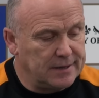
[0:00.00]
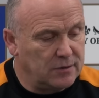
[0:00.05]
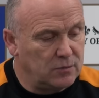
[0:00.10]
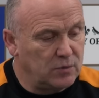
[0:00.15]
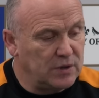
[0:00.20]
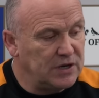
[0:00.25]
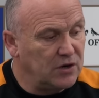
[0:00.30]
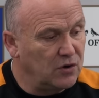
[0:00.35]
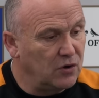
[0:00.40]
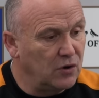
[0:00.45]

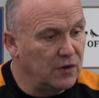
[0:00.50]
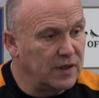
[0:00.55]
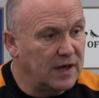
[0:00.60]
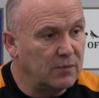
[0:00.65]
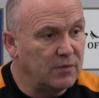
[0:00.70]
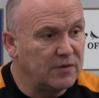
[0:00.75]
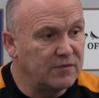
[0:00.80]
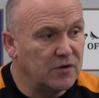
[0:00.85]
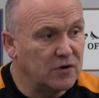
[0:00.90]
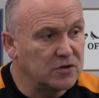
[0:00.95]
We know
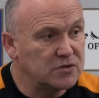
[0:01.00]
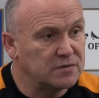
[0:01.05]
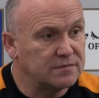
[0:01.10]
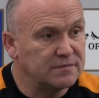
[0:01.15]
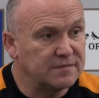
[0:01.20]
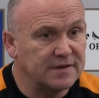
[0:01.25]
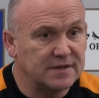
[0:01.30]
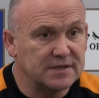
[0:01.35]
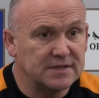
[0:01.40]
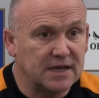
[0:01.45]
that we've got
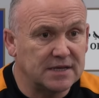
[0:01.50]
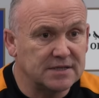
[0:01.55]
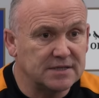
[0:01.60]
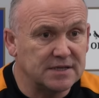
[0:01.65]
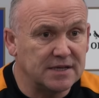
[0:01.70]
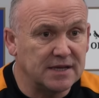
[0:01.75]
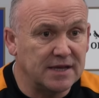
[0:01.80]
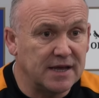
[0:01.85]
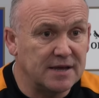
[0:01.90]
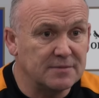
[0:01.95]
some
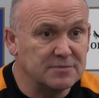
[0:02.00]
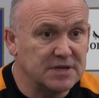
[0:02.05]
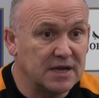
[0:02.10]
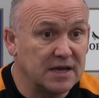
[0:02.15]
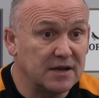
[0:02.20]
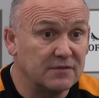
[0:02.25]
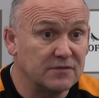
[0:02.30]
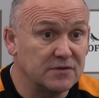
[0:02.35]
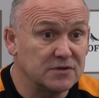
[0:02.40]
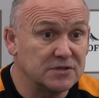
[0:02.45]
fantastic games
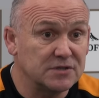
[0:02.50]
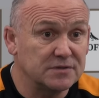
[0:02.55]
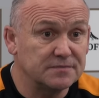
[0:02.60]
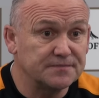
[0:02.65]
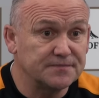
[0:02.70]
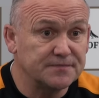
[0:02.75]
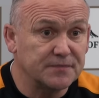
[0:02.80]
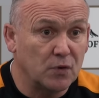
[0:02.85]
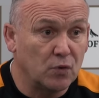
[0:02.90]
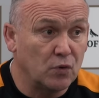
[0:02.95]
ahead of us,
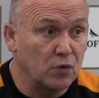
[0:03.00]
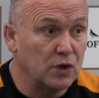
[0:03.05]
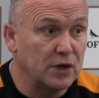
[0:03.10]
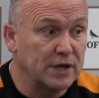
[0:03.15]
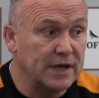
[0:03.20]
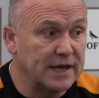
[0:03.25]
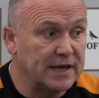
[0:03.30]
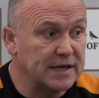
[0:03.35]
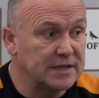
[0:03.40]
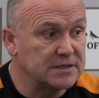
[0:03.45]
all
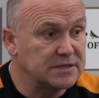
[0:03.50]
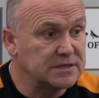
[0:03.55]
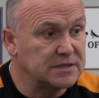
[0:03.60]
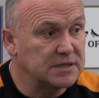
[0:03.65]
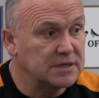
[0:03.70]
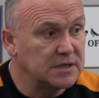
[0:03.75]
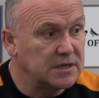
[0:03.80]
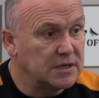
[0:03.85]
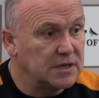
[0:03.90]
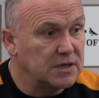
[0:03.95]

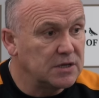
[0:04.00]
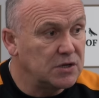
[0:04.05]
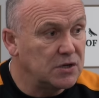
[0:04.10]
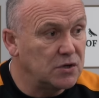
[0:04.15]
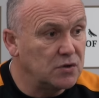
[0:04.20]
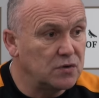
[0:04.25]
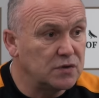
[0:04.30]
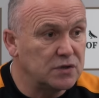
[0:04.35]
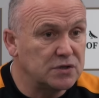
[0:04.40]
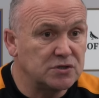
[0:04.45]
against,
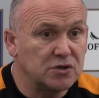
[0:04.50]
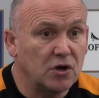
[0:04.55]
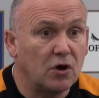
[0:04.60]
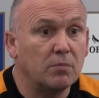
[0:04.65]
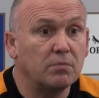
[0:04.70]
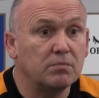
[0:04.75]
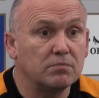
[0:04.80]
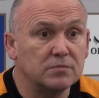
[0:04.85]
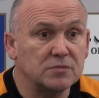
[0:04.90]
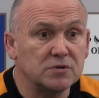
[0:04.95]
you know, the
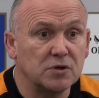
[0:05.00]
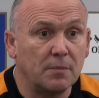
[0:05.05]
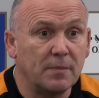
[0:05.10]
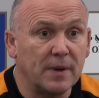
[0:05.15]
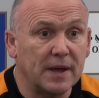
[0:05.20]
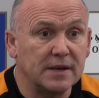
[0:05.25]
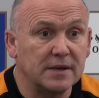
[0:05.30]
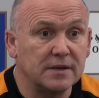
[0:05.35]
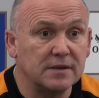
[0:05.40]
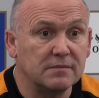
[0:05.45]

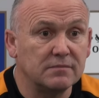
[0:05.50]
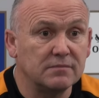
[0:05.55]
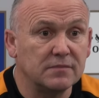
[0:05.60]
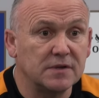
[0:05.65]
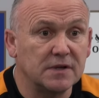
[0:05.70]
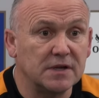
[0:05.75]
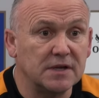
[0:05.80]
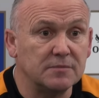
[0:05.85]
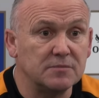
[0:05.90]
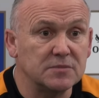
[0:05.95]
top end
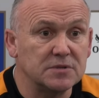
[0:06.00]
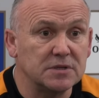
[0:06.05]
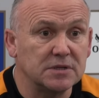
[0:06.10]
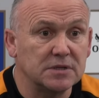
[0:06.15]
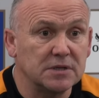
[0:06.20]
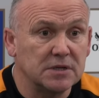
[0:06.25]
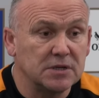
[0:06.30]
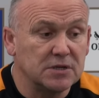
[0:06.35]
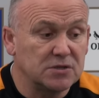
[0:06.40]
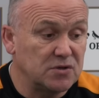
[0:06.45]
teams.
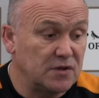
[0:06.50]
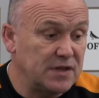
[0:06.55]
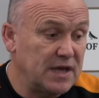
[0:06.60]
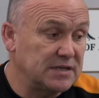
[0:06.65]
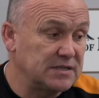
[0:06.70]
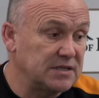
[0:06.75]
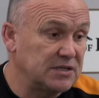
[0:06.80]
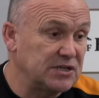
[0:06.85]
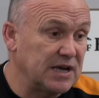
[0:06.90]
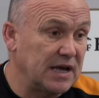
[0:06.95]
So
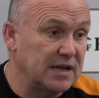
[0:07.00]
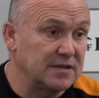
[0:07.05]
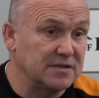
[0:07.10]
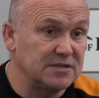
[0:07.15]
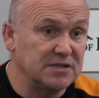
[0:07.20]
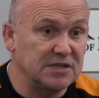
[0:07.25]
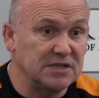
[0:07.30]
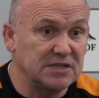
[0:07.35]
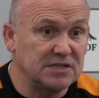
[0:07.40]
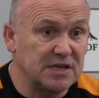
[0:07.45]
there's the
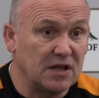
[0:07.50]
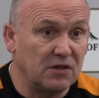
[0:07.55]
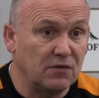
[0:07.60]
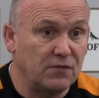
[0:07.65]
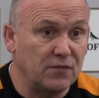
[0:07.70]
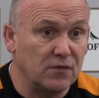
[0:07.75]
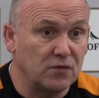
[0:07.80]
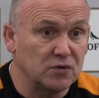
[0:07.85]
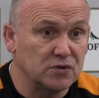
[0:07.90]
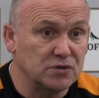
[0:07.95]
challenge in itself
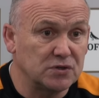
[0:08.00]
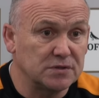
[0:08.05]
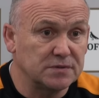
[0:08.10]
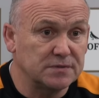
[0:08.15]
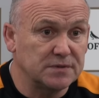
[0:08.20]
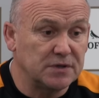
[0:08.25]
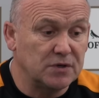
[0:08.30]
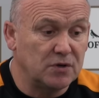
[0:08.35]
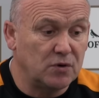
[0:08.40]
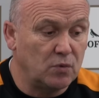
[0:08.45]
for us.
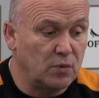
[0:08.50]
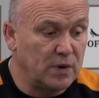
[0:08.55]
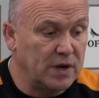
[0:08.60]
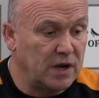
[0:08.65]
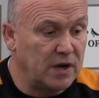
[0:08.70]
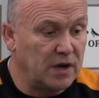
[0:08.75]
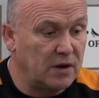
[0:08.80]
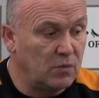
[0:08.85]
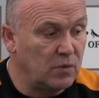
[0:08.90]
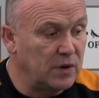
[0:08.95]
You know,
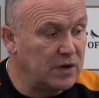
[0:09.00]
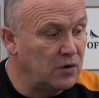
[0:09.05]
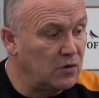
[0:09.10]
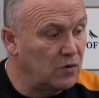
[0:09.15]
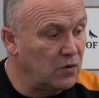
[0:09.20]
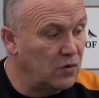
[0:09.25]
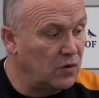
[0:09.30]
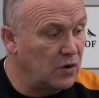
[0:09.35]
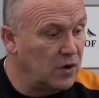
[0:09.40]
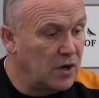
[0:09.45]
we
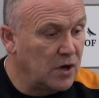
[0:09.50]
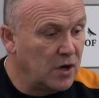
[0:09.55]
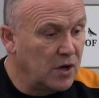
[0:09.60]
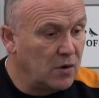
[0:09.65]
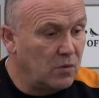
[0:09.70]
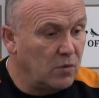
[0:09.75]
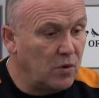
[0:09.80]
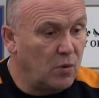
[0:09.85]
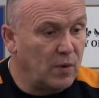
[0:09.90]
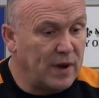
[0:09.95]
know
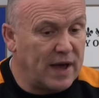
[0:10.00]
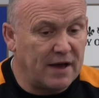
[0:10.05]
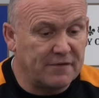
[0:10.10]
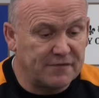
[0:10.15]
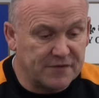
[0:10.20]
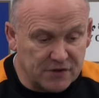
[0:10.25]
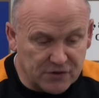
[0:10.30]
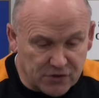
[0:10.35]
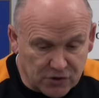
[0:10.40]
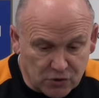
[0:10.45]
what we
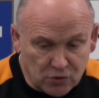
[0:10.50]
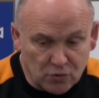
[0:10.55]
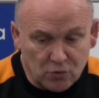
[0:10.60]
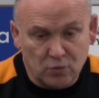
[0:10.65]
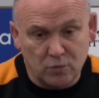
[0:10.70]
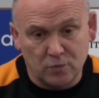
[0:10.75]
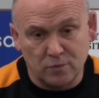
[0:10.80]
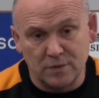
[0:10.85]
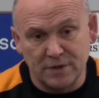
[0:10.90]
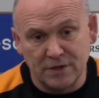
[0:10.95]
have to
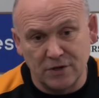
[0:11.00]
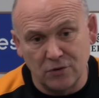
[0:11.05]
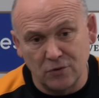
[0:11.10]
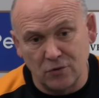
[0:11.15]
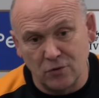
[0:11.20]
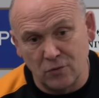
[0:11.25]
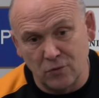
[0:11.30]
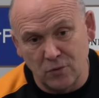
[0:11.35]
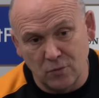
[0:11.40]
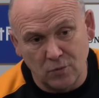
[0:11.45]
do, we
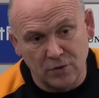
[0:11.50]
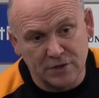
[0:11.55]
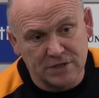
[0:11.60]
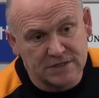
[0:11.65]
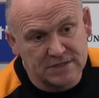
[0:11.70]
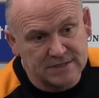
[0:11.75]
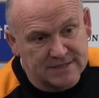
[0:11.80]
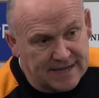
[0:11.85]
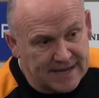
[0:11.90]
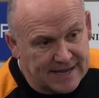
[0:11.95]
know what
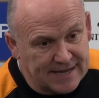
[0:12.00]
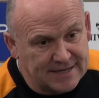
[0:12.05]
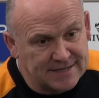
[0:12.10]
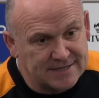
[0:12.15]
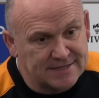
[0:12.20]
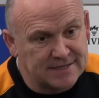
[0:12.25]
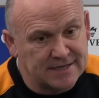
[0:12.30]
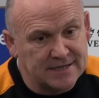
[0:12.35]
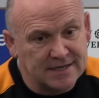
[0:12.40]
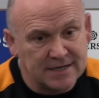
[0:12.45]
it
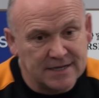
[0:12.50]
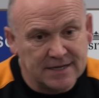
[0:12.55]
takes,